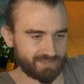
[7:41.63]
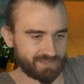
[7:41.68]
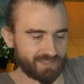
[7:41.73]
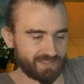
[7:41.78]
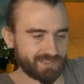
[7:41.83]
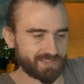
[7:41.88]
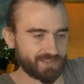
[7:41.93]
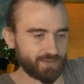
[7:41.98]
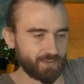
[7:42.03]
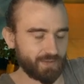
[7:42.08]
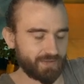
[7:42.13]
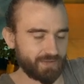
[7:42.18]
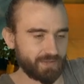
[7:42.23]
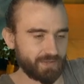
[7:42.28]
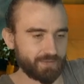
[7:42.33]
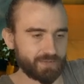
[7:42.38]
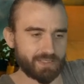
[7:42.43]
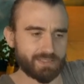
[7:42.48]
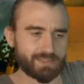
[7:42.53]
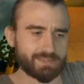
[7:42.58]
just doesn't do anything.
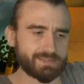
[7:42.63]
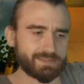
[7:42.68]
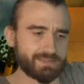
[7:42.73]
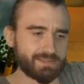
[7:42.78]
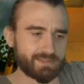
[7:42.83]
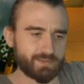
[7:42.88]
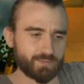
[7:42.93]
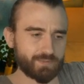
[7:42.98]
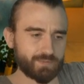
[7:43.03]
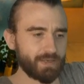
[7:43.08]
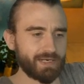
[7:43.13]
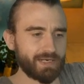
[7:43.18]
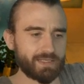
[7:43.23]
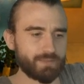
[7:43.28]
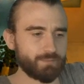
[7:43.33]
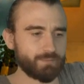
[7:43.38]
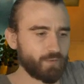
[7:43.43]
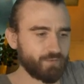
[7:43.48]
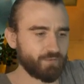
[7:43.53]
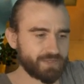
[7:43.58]
Okay, just
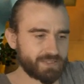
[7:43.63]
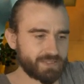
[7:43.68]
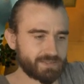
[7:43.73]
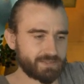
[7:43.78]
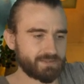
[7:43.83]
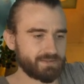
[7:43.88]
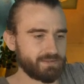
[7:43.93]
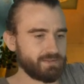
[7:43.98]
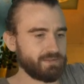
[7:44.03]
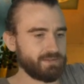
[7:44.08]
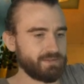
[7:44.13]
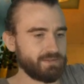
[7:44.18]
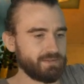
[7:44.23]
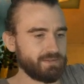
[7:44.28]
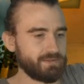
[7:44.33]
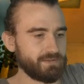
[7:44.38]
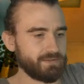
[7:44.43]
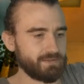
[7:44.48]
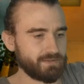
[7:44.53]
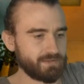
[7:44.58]
Twilight Prophet.
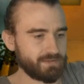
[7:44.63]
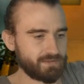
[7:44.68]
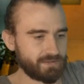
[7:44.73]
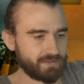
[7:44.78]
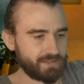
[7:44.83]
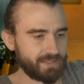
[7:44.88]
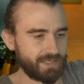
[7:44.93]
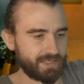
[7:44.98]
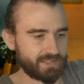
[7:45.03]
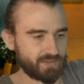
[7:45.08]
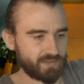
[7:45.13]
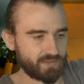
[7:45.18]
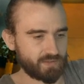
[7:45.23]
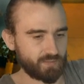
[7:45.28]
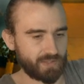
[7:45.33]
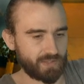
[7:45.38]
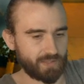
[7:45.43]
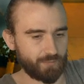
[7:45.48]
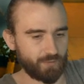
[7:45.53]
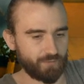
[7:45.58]
Casual
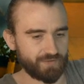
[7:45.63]
Twilight